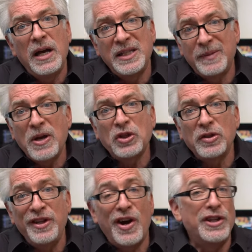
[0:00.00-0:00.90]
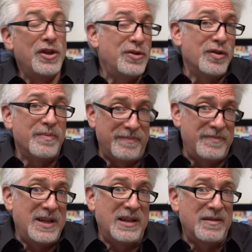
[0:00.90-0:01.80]
especially on YouTube,
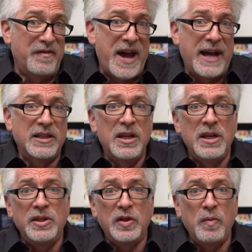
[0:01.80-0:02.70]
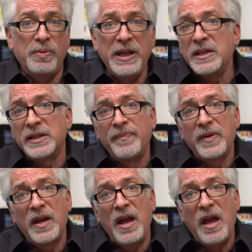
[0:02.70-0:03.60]
in fact. So please,
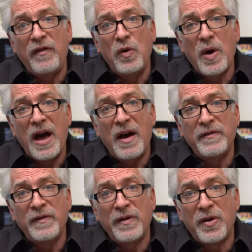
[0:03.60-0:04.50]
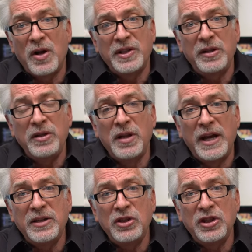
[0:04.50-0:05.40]
if you have thoughts that you'd
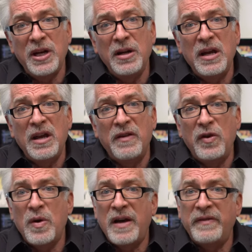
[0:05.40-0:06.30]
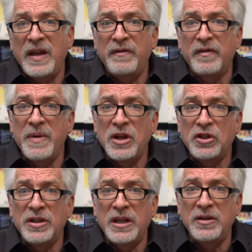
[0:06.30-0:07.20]
like to share, if you have
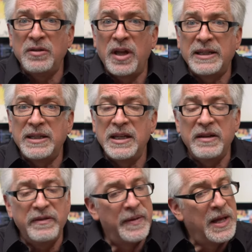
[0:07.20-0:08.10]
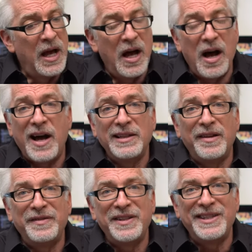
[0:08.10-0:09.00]
information that you'd like to give, I'd
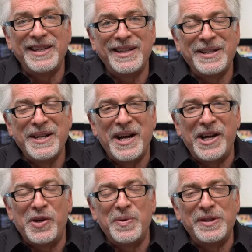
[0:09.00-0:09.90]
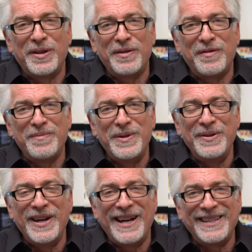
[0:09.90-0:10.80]
love to see it. I always learn from
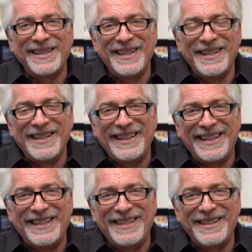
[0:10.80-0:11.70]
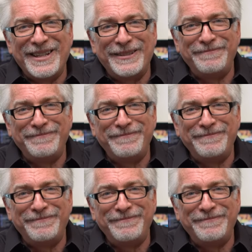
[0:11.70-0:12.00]
you guys, and